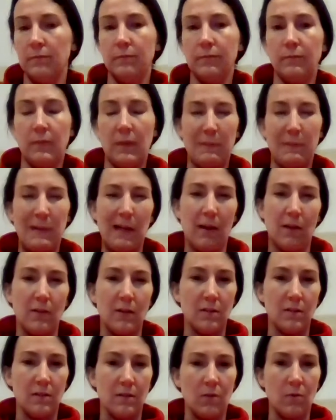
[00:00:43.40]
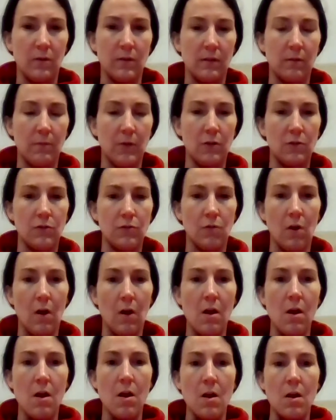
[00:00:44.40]
maybe count it as a quiz, I'm not sure.
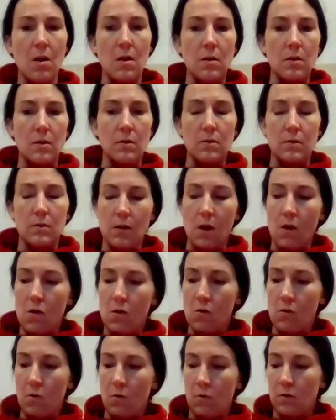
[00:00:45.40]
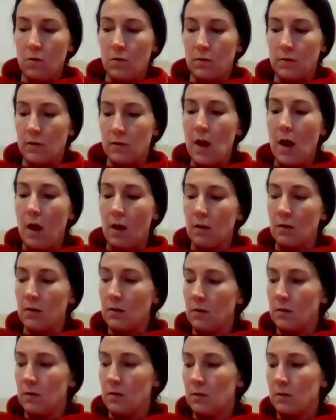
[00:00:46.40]
So yeah,
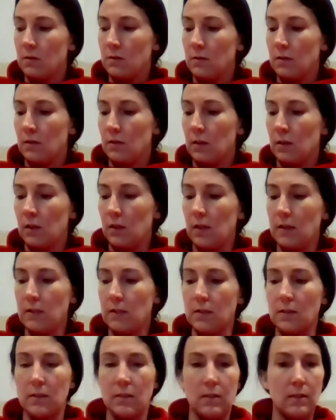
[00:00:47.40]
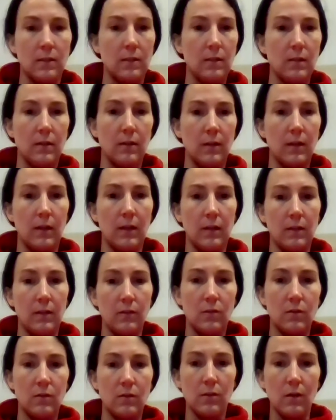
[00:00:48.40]
let's get
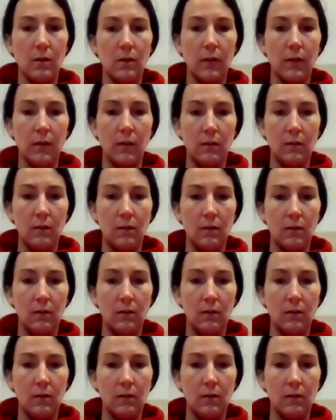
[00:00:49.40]
started.